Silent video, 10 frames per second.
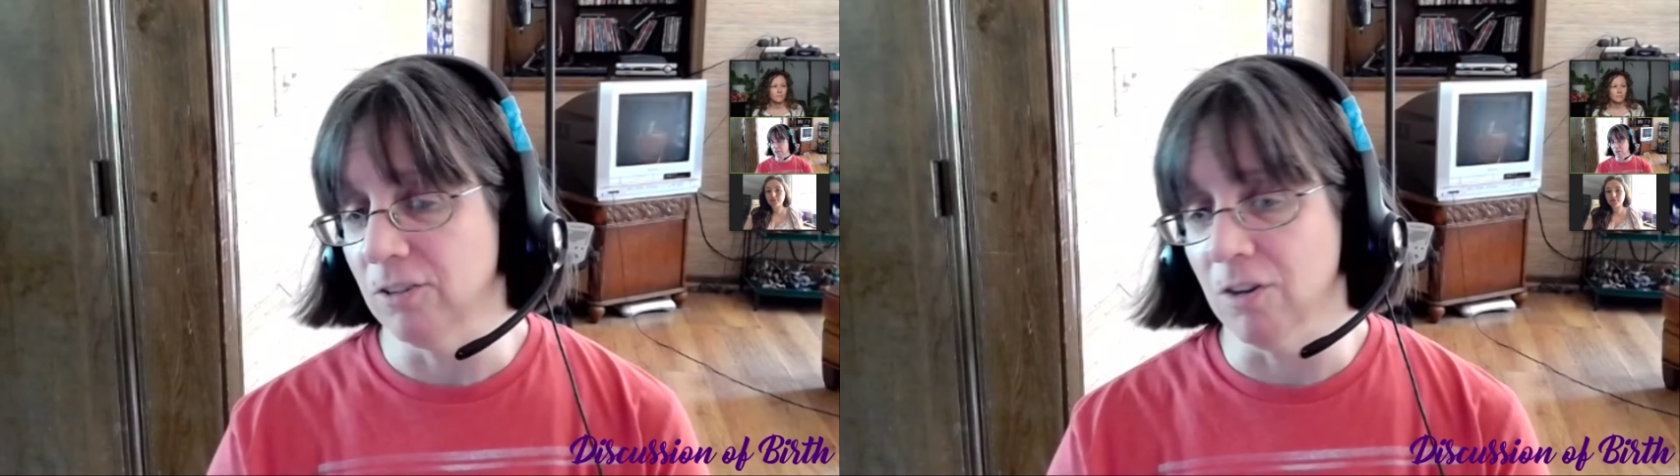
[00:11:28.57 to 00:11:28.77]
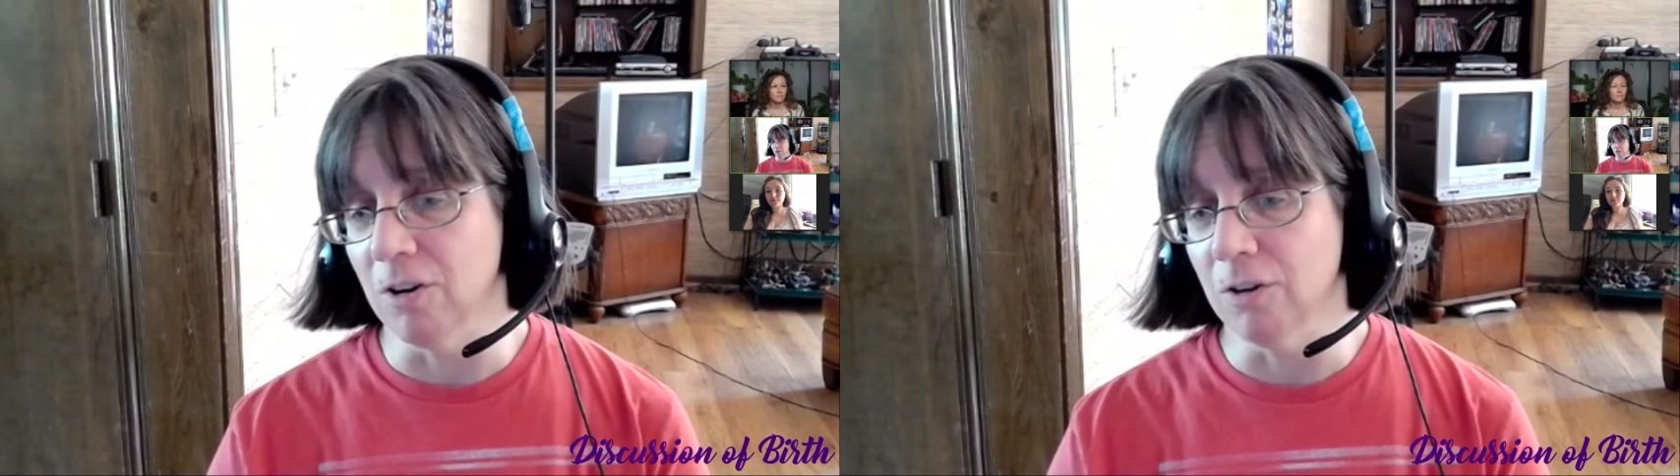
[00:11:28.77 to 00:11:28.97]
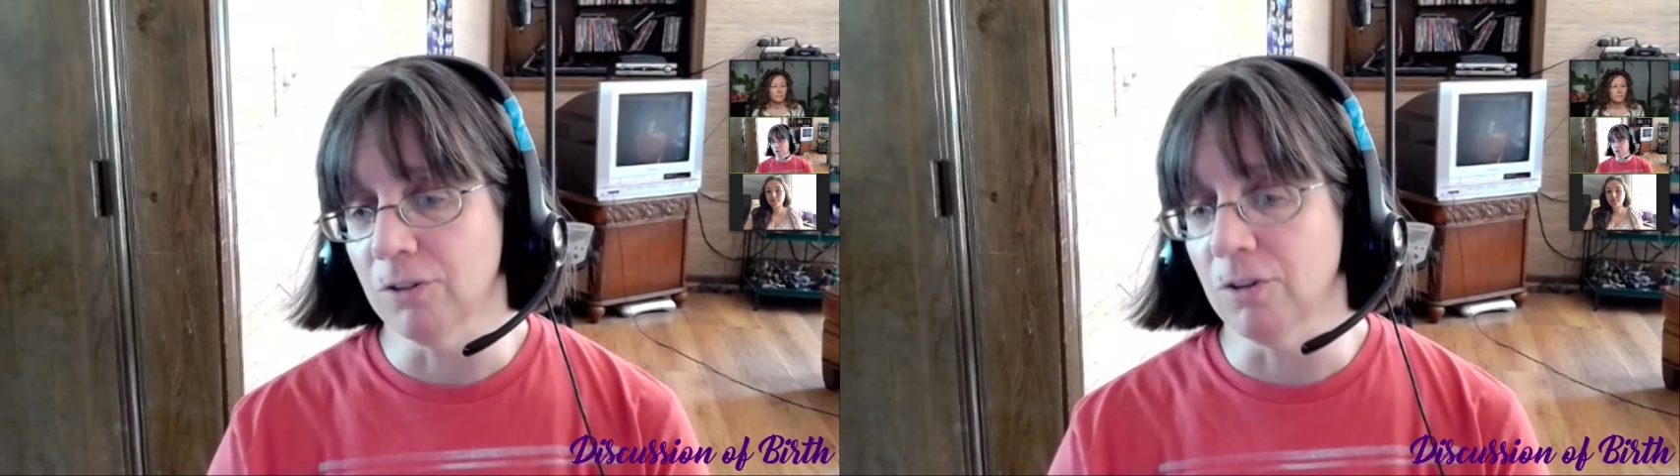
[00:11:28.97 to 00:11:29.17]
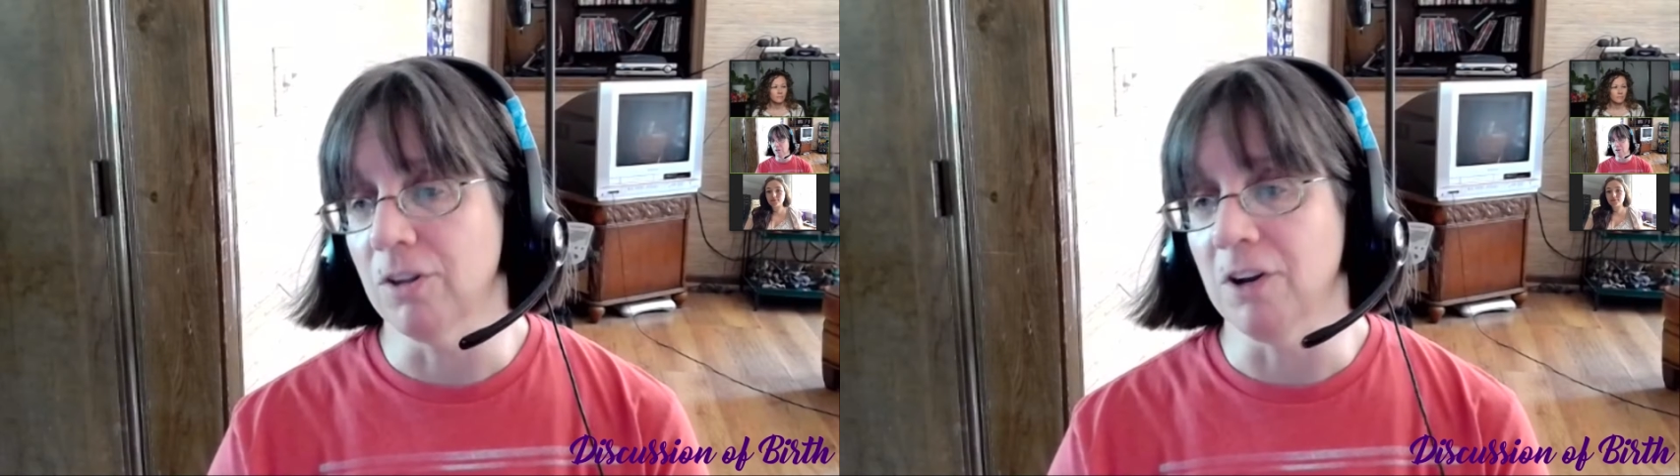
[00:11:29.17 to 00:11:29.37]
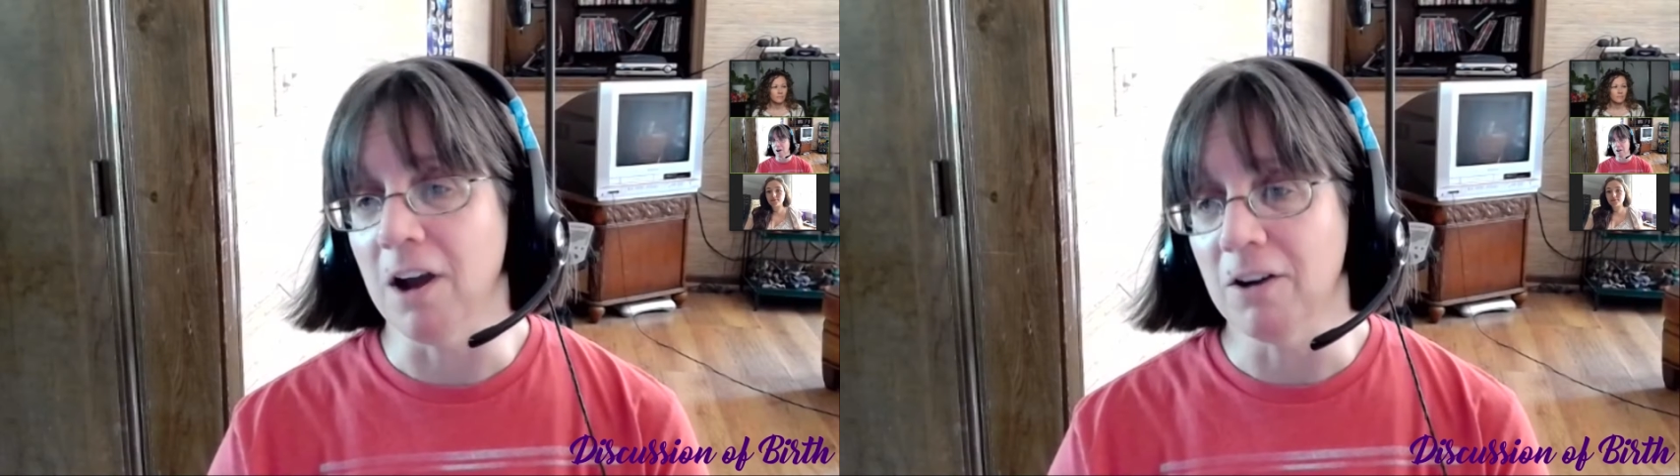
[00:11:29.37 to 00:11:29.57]
the nurse or the
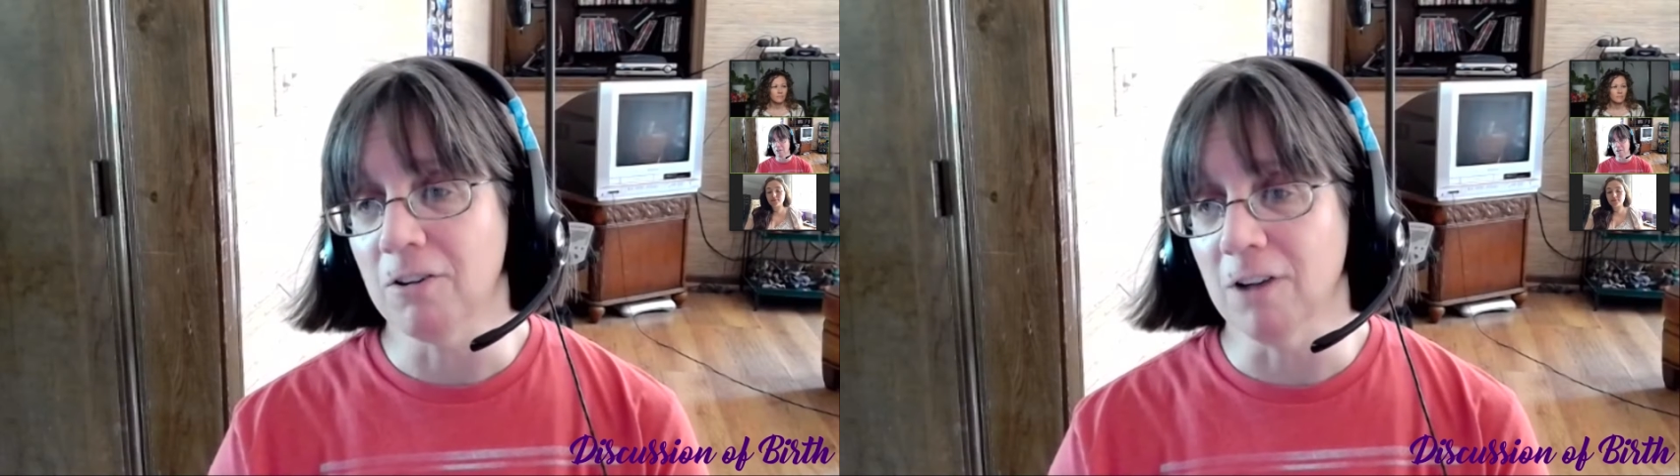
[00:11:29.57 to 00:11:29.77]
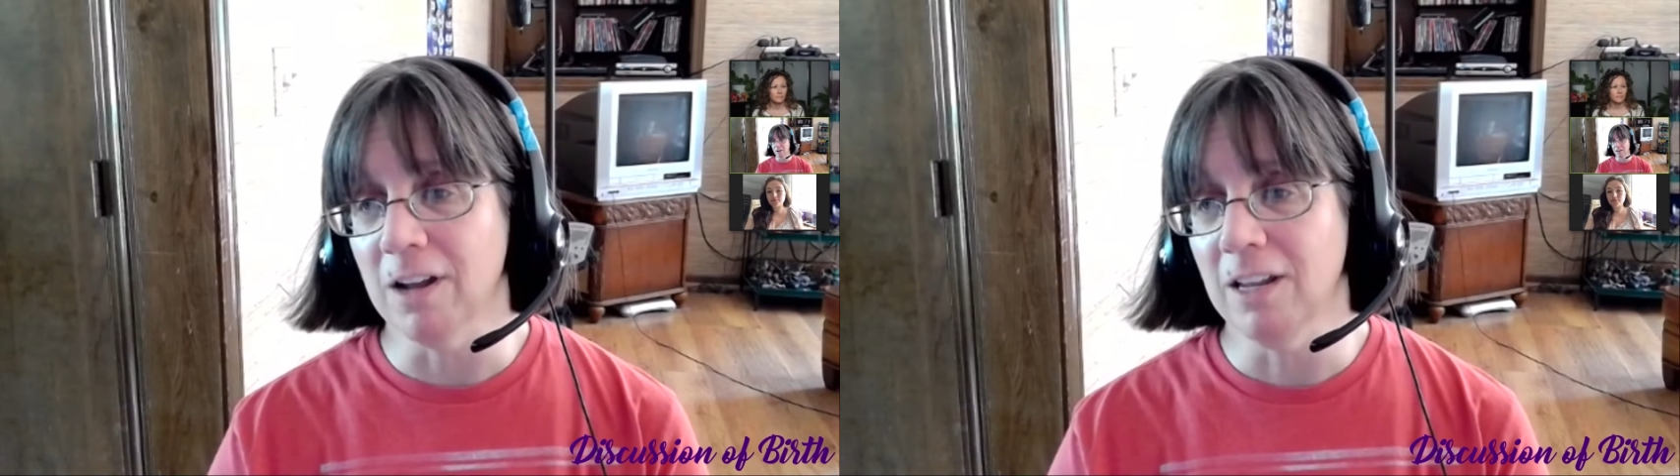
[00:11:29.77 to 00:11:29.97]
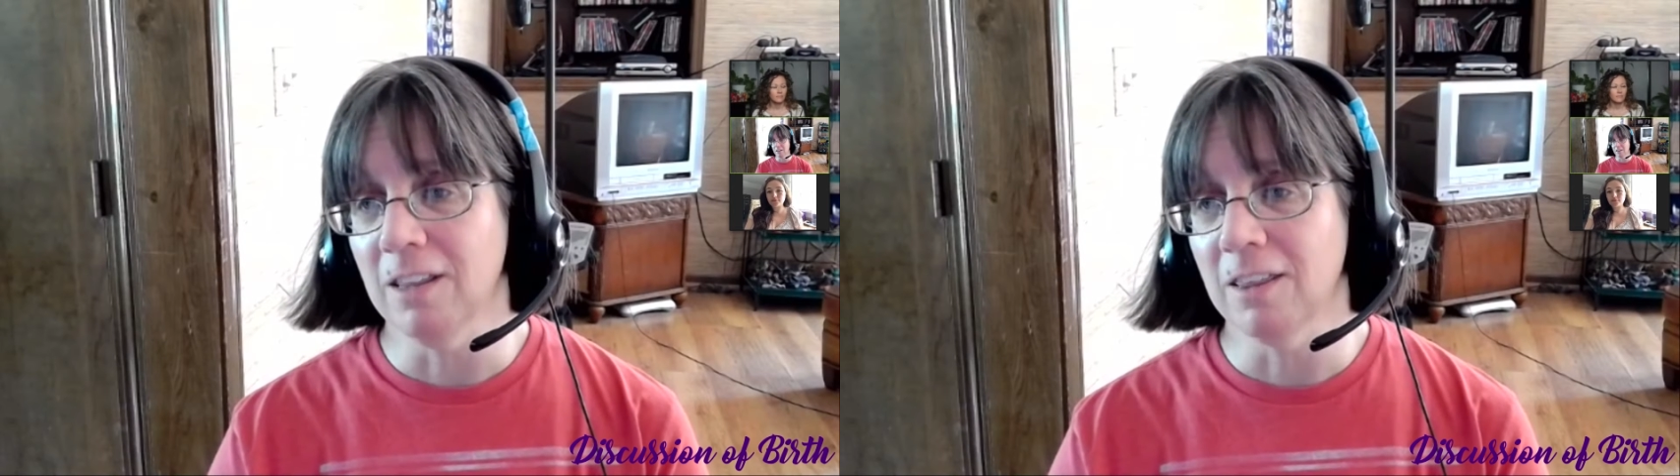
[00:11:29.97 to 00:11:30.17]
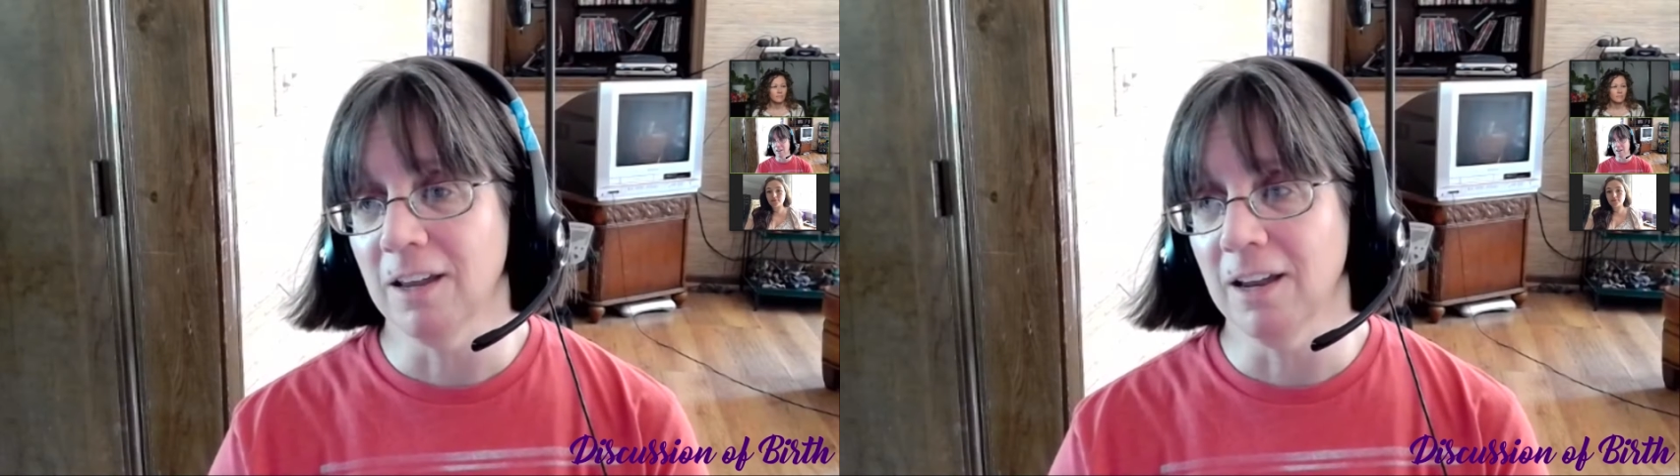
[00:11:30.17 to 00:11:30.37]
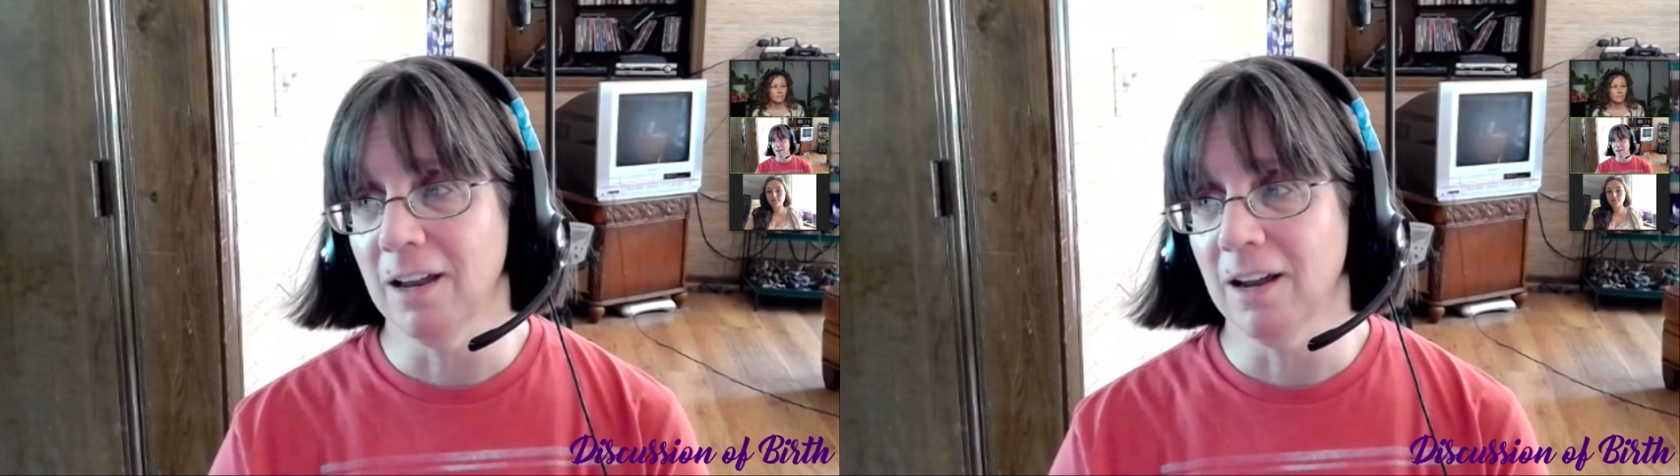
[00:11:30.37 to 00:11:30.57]
doctor
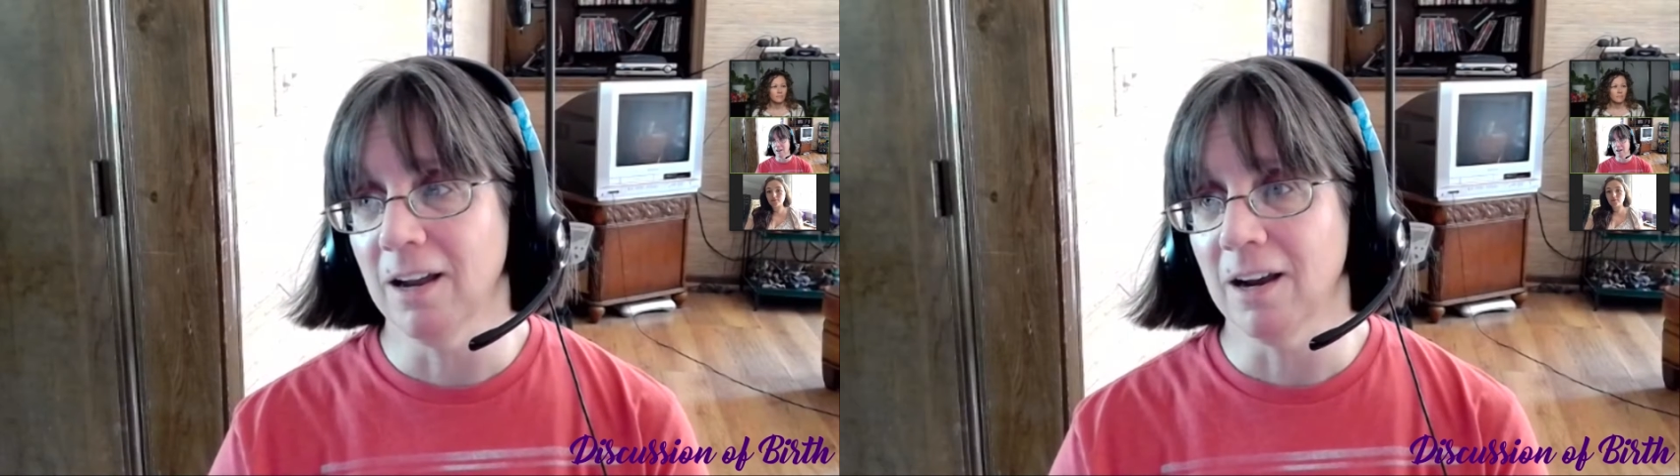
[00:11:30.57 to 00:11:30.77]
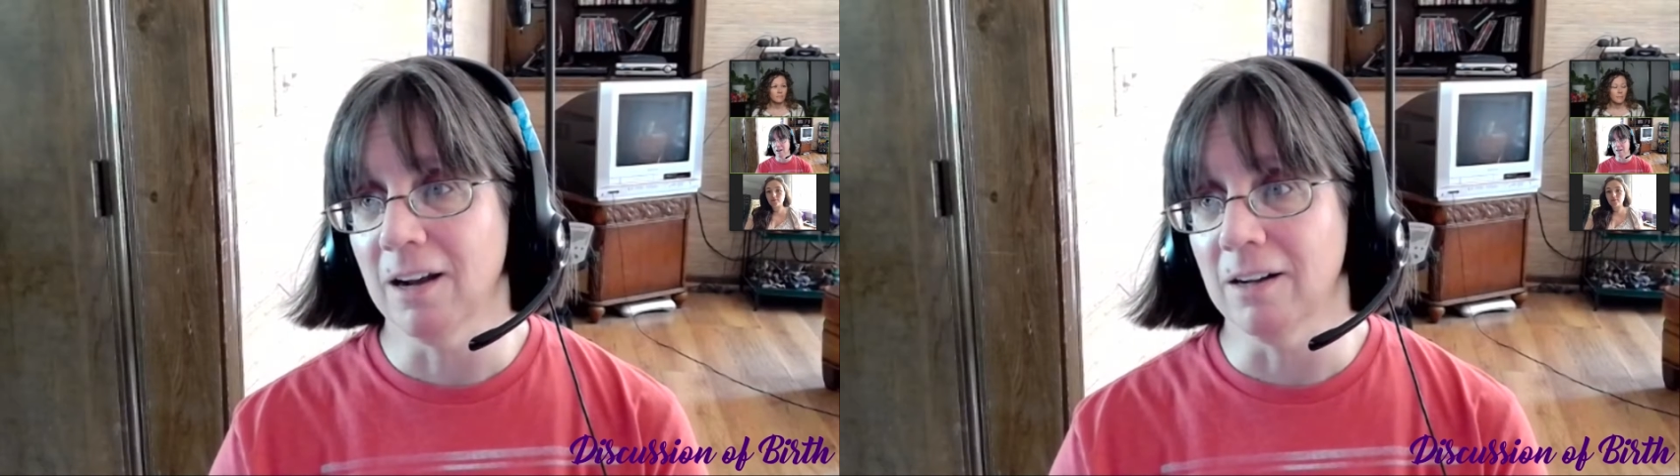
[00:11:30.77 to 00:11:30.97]
anything?